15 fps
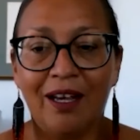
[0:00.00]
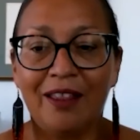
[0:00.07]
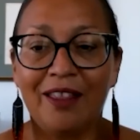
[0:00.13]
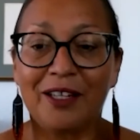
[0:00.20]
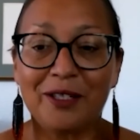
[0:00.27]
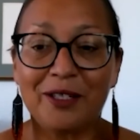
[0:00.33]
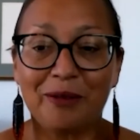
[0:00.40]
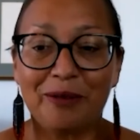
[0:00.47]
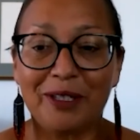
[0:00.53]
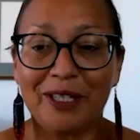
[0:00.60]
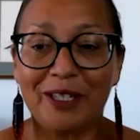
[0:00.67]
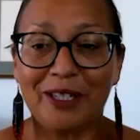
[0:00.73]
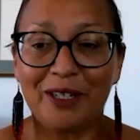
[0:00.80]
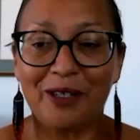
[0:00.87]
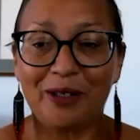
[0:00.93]
That's a really
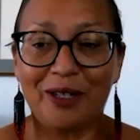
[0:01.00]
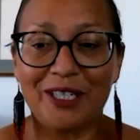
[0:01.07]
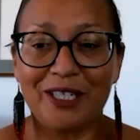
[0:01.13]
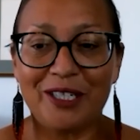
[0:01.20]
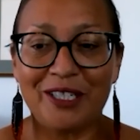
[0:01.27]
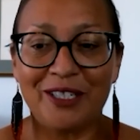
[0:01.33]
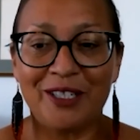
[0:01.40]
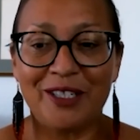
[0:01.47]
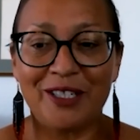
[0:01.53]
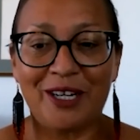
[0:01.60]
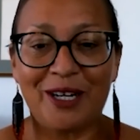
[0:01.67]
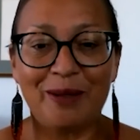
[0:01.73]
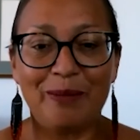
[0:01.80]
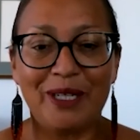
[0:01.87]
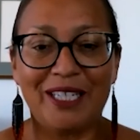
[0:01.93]
good question,
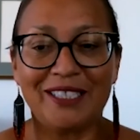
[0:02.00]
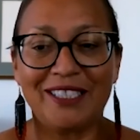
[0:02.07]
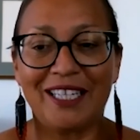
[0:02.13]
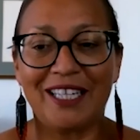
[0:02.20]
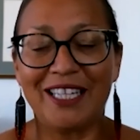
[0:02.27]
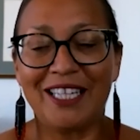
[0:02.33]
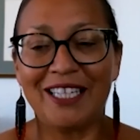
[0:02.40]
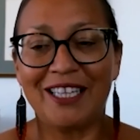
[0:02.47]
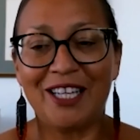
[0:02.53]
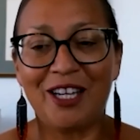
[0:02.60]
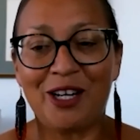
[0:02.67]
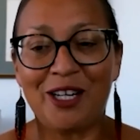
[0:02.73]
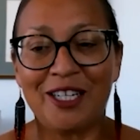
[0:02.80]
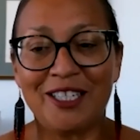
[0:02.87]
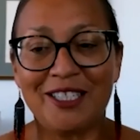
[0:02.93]
Shar, because I think the
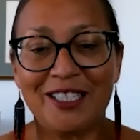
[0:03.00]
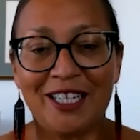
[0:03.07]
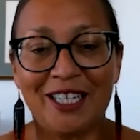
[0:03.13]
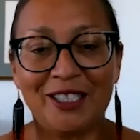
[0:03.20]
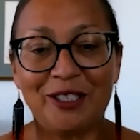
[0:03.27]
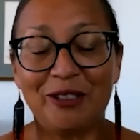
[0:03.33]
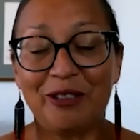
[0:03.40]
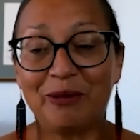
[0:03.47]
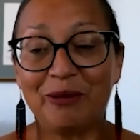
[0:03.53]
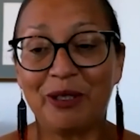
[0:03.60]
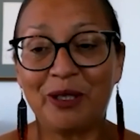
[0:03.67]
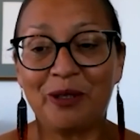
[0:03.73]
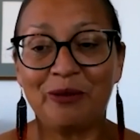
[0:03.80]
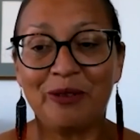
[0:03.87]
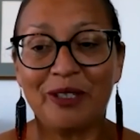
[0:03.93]
honest answer is we
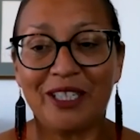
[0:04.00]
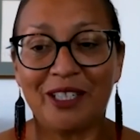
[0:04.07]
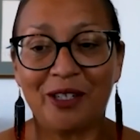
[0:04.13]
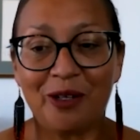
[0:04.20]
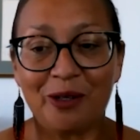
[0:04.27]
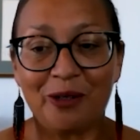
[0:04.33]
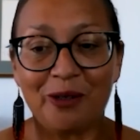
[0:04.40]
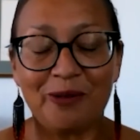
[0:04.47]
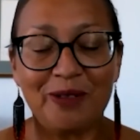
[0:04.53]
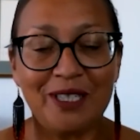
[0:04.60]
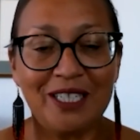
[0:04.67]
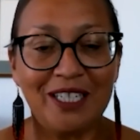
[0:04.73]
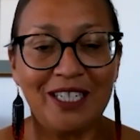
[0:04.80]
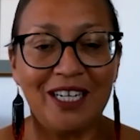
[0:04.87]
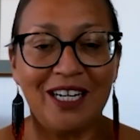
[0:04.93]
don't really know.
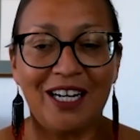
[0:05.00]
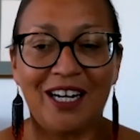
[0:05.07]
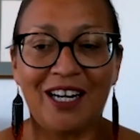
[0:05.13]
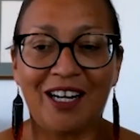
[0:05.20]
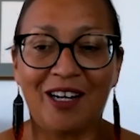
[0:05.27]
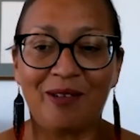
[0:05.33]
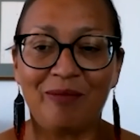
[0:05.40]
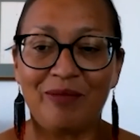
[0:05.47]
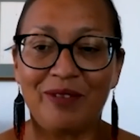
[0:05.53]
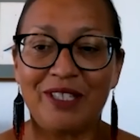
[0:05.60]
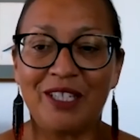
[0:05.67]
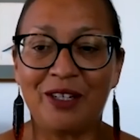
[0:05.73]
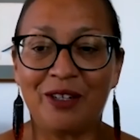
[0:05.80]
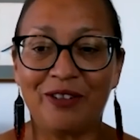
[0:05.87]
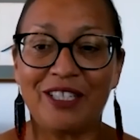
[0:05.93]

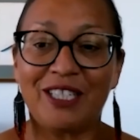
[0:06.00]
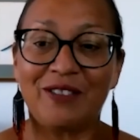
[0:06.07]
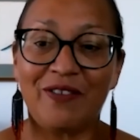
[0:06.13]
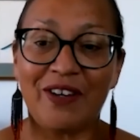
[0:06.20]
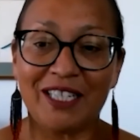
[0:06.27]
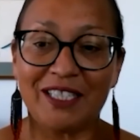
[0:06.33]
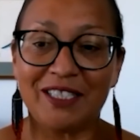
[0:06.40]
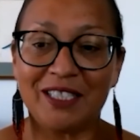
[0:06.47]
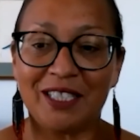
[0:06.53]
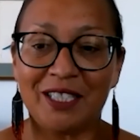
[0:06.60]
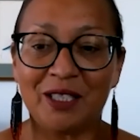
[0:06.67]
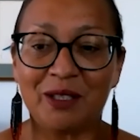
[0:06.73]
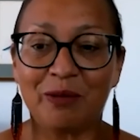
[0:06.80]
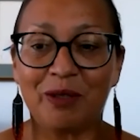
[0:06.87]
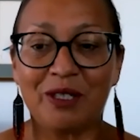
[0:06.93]
These
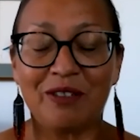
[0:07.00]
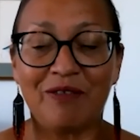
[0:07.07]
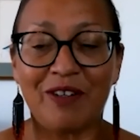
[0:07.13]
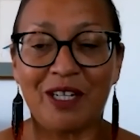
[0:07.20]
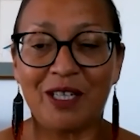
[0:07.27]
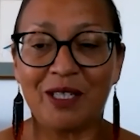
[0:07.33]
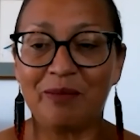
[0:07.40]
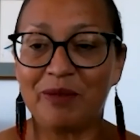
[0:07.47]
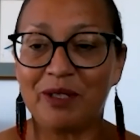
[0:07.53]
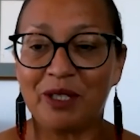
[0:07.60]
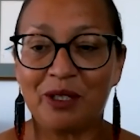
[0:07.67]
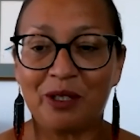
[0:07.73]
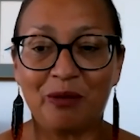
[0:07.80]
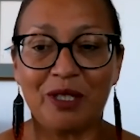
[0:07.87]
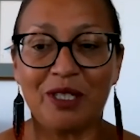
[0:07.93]
vaccines were developed,
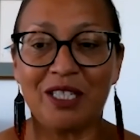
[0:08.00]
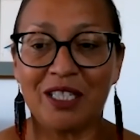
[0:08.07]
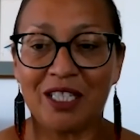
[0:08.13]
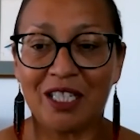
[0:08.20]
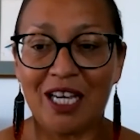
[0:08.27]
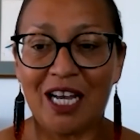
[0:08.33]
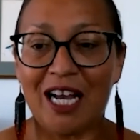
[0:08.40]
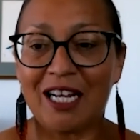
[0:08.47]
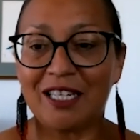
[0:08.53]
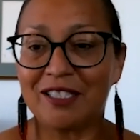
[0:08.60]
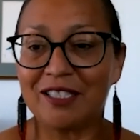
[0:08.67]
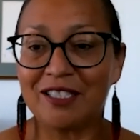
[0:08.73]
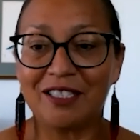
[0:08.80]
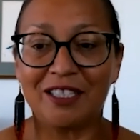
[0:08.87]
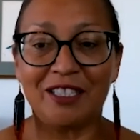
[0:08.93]
within the
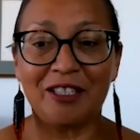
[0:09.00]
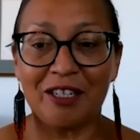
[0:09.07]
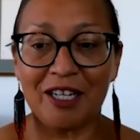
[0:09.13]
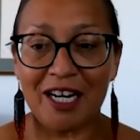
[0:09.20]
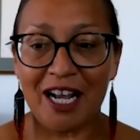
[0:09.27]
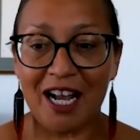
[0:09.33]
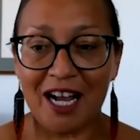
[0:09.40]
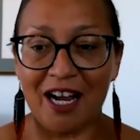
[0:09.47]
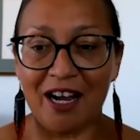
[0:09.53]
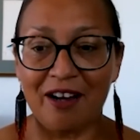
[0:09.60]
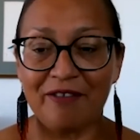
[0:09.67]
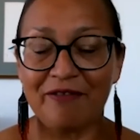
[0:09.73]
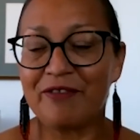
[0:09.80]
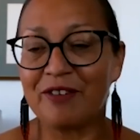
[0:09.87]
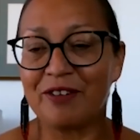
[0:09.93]
last year and a half
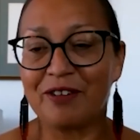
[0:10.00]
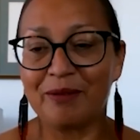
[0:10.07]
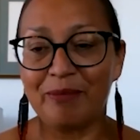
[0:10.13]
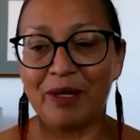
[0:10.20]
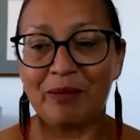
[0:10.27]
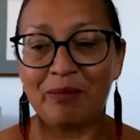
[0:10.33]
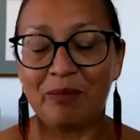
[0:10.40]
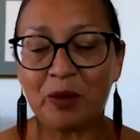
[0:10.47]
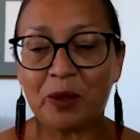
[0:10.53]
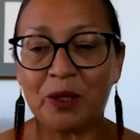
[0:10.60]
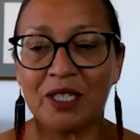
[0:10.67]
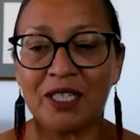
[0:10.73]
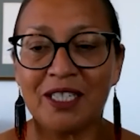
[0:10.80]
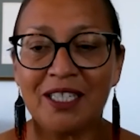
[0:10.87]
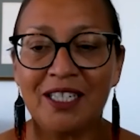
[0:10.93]
or a bit
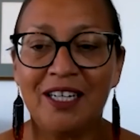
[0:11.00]
more.